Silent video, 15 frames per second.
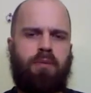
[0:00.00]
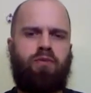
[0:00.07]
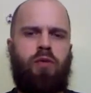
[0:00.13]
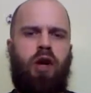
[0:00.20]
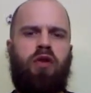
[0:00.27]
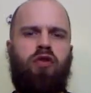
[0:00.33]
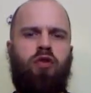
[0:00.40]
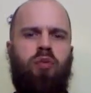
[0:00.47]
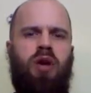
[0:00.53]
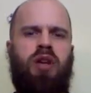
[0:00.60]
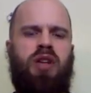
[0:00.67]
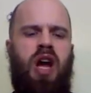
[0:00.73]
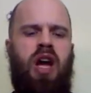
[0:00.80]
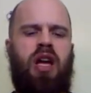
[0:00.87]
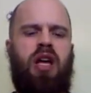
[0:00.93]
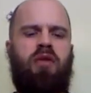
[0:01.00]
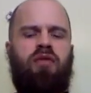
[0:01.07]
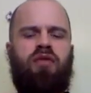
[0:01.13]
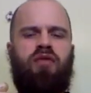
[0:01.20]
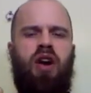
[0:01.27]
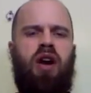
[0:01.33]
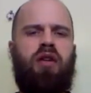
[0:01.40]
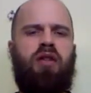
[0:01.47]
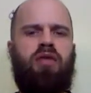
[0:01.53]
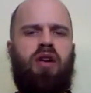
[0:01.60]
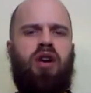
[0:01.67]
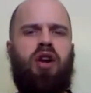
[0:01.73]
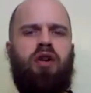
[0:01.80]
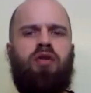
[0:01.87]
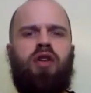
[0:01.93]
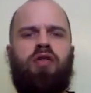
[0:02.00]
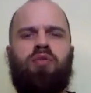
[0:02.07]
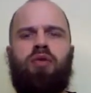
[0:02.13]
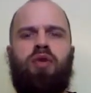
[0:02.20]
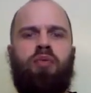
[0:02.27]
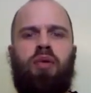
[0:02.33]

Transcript: They're sweet, tangy, very, very crisp. You can